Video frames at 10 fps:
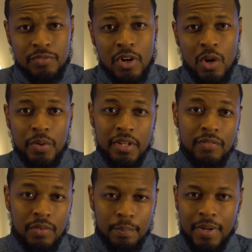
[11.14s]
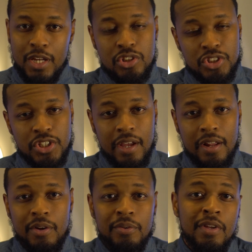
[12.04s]
of all, I want to give a major shout
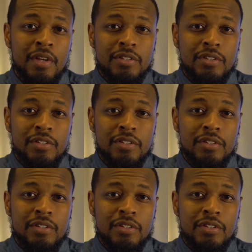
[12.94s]
out